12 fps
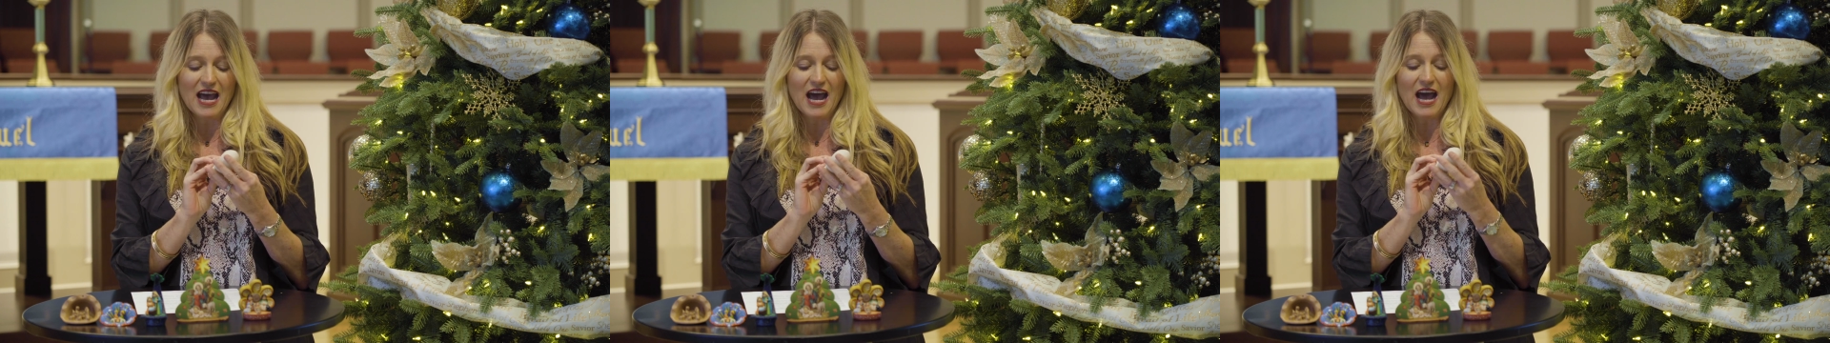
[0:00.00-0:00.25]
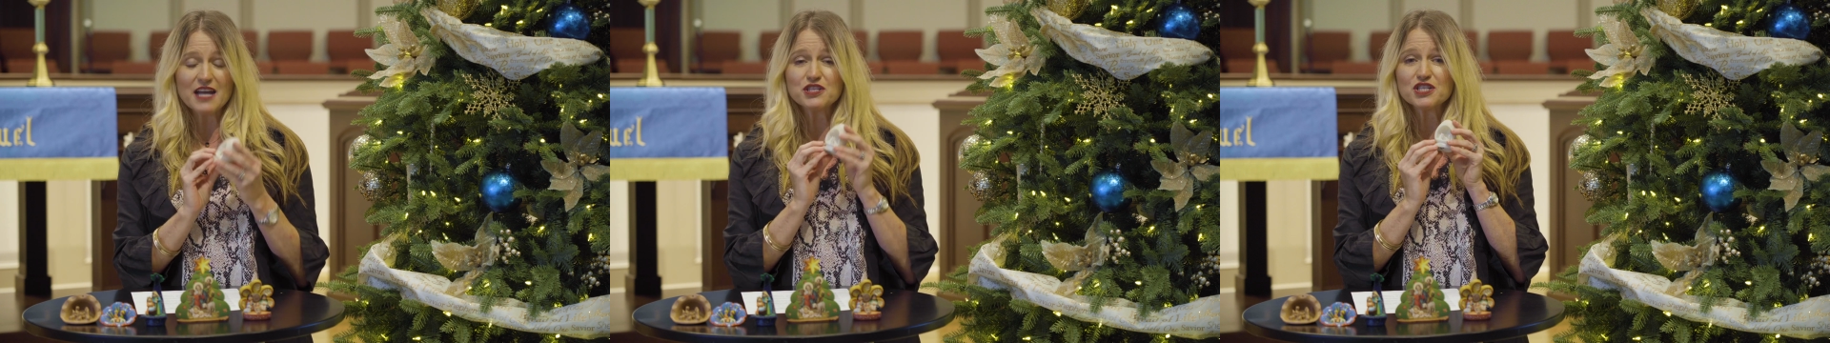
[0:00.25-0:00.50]

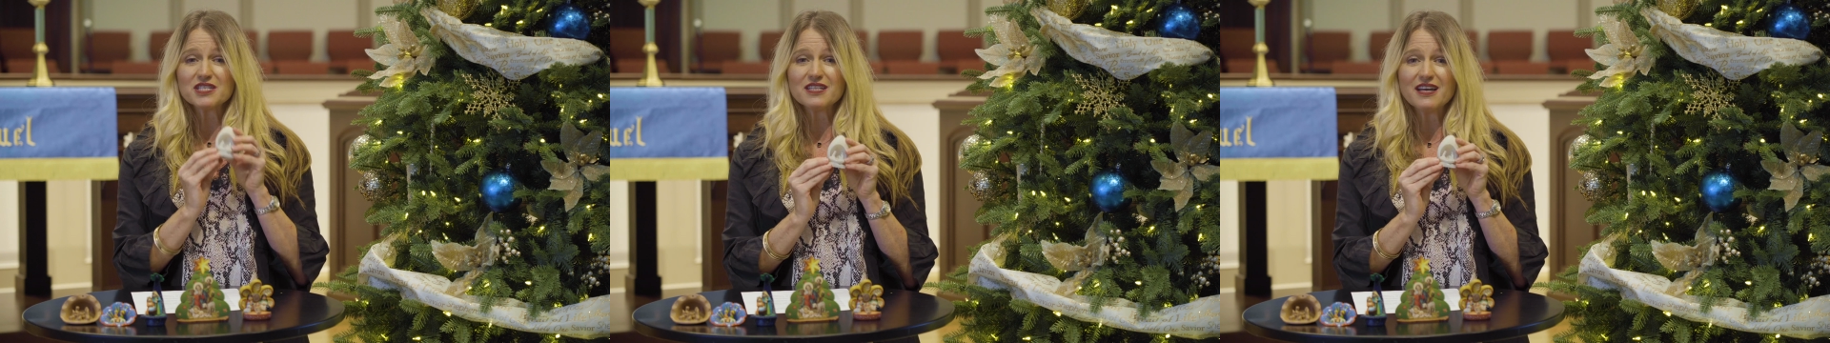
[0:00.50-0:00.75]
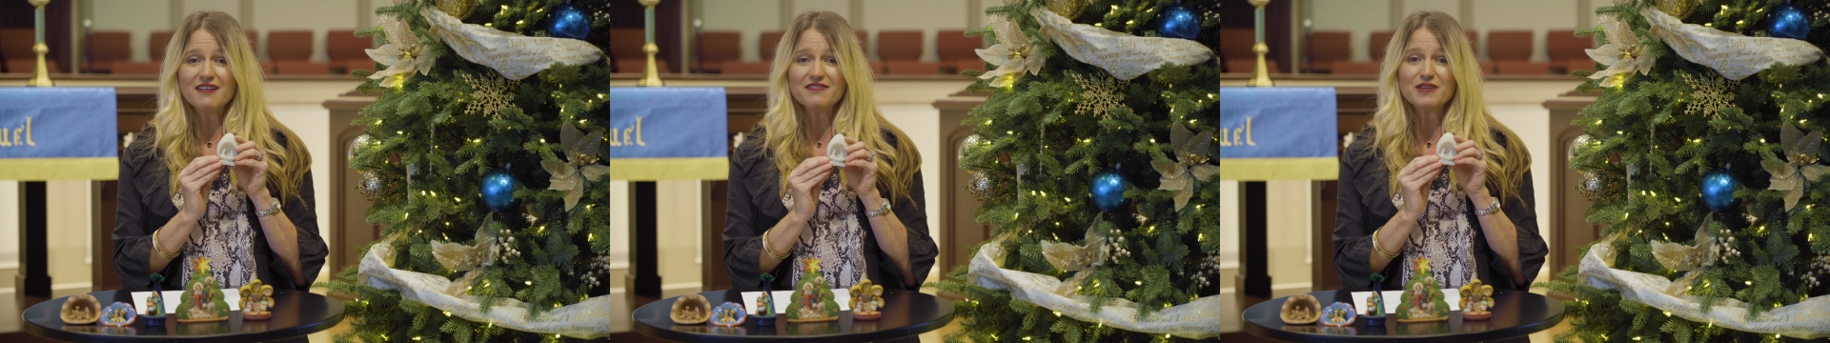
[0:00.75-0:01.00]
I just
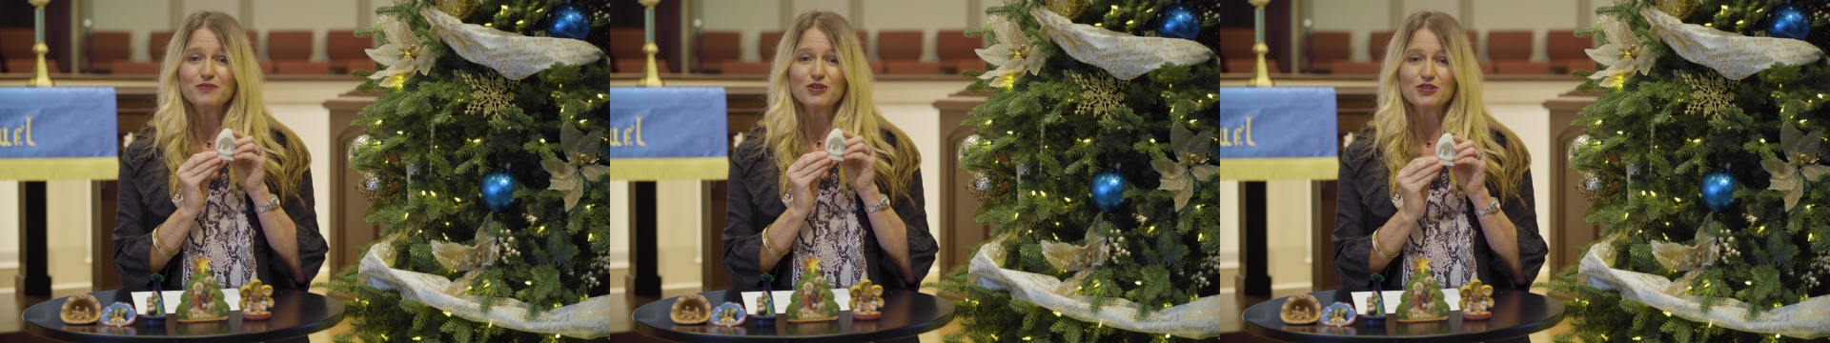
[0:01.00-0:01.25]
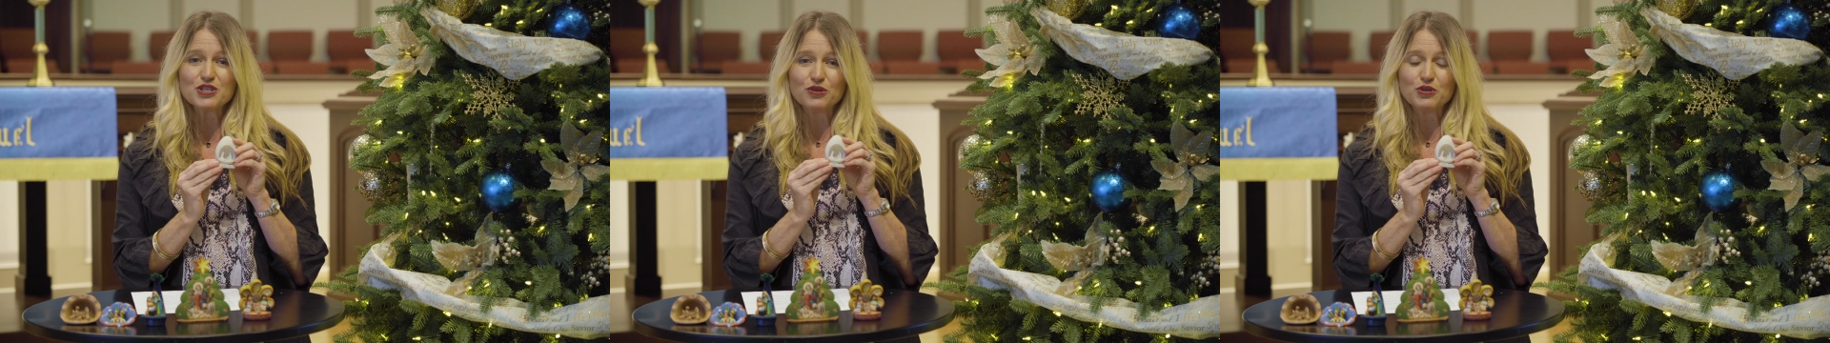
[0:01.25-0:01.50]
love them. They're
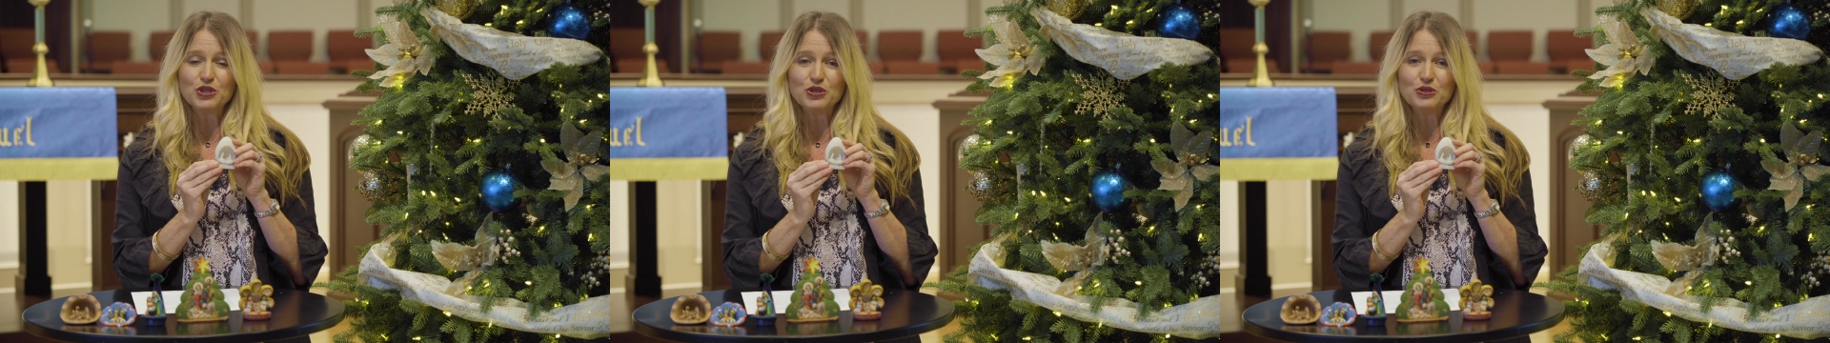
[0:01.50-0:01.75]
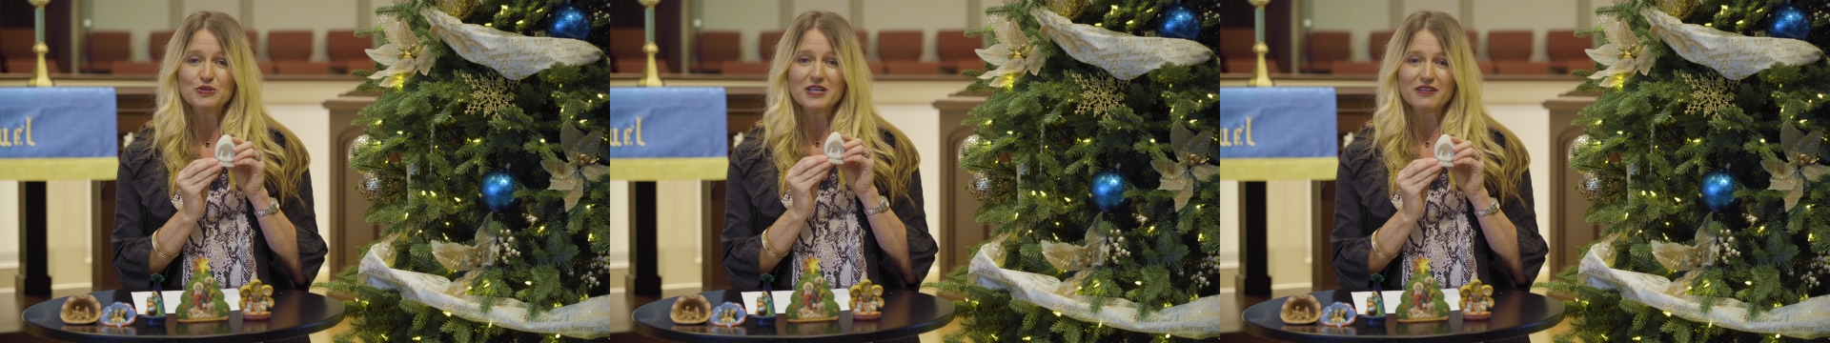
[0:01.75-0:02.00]
so
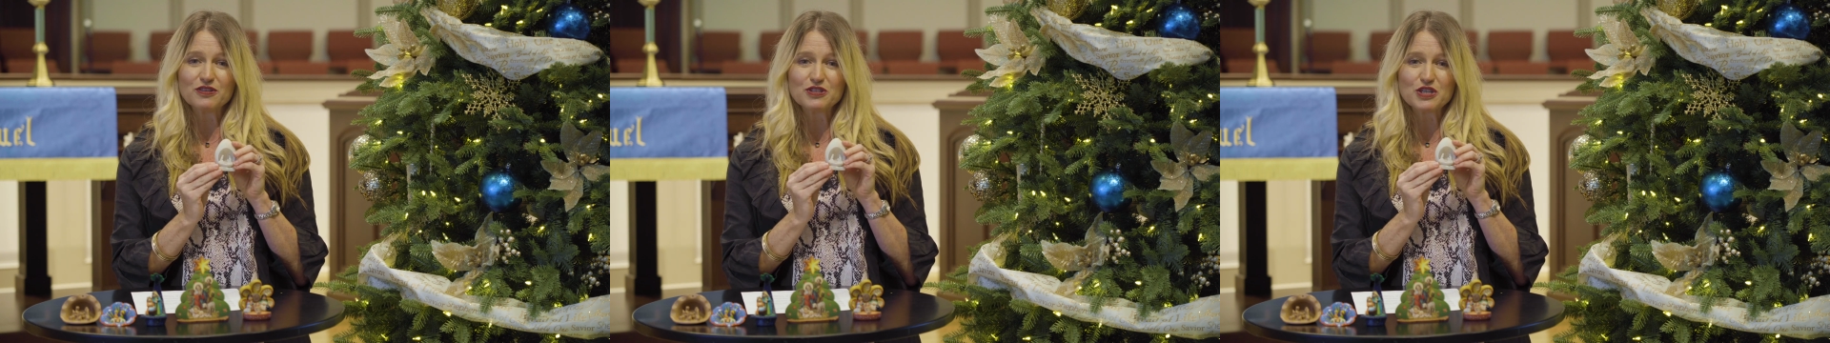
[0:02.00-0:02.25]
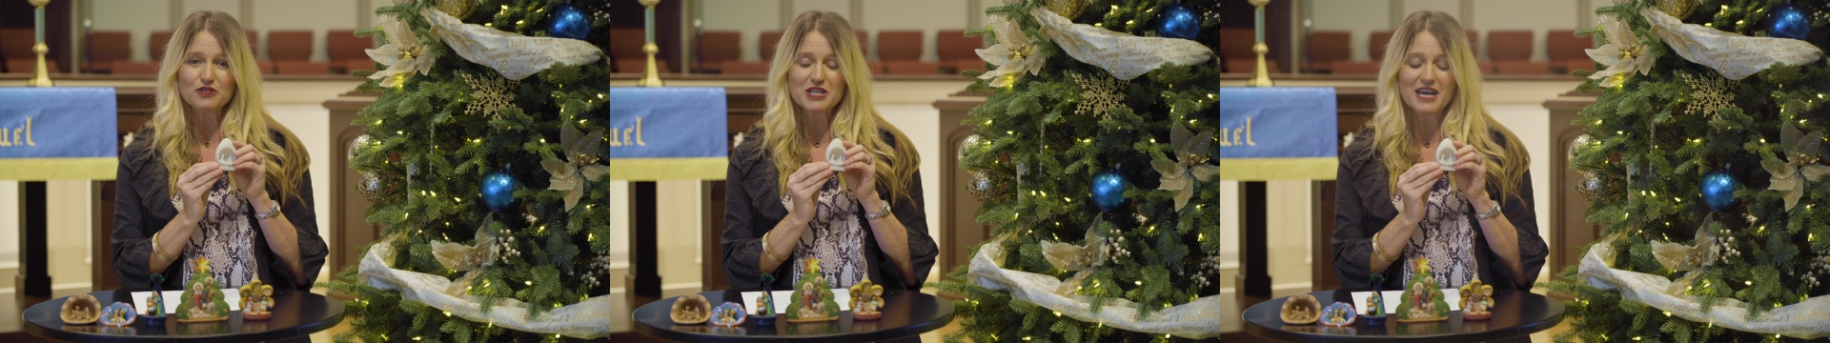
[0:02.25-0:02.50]
cute and they're
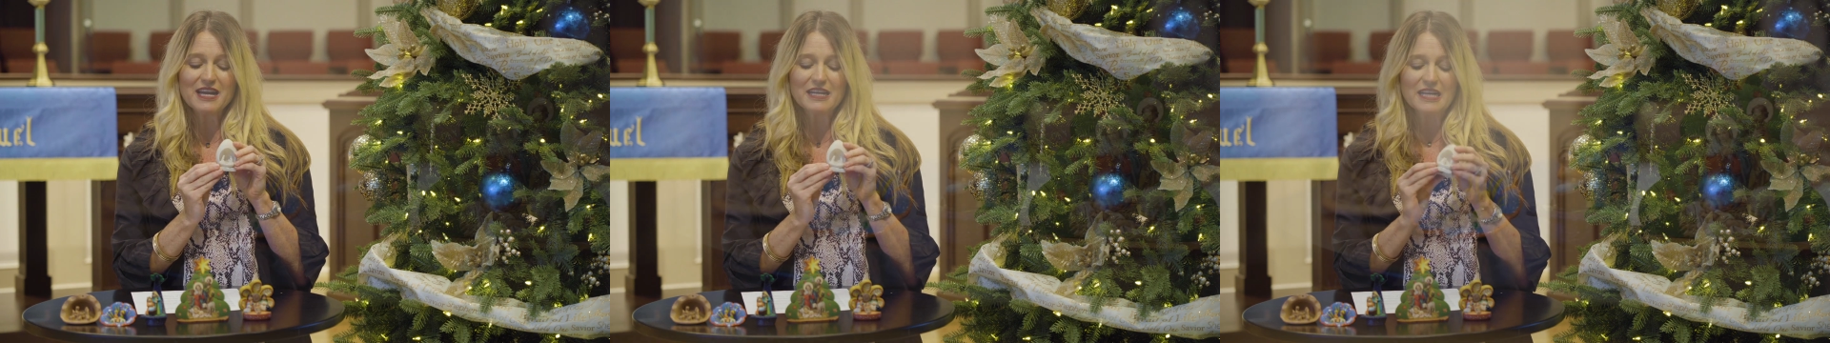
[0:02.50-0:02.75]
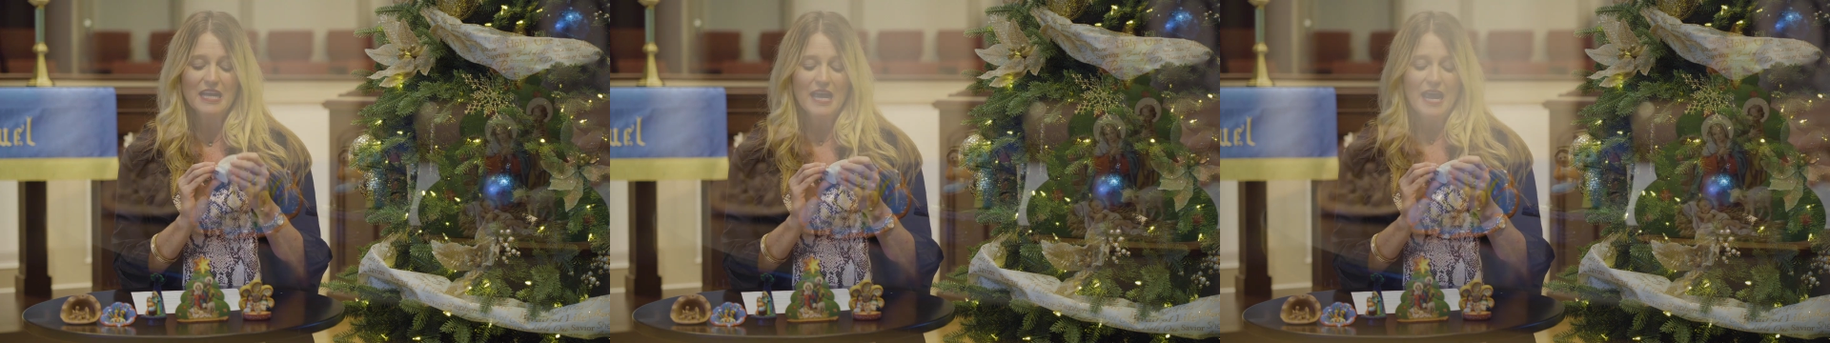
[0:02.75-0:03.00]
so tiny,